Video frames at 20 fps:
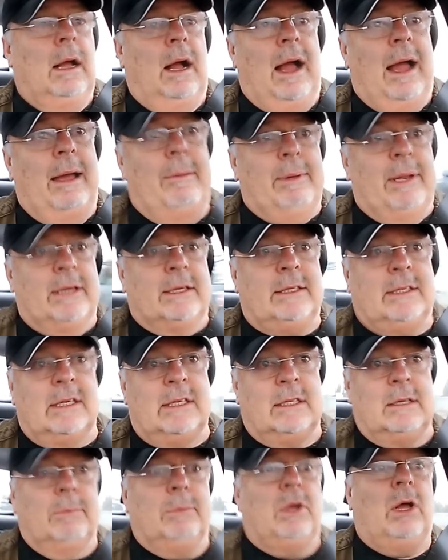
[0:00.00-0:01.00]
I'm in a
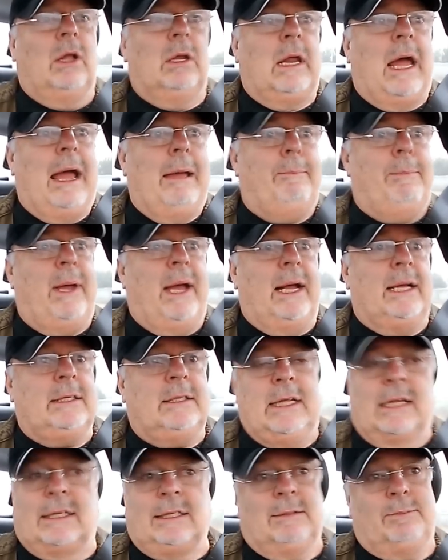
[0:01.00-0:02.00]
system called
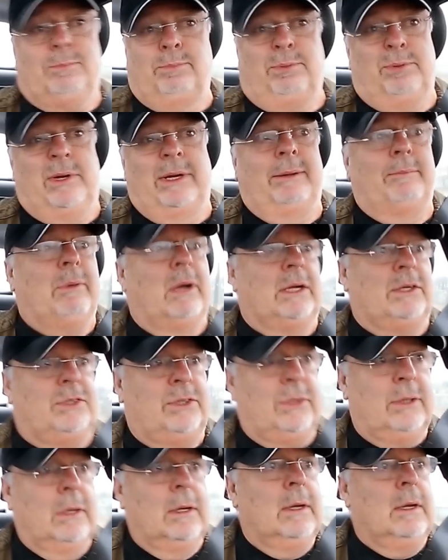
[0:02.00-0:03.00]
iPass. That's pretty
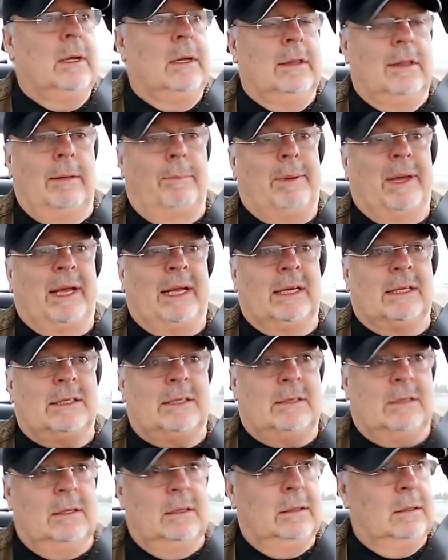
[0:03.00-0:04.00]
much the
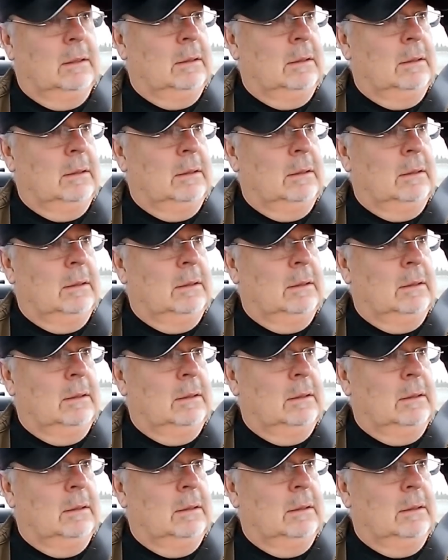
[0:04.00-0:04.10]
biggest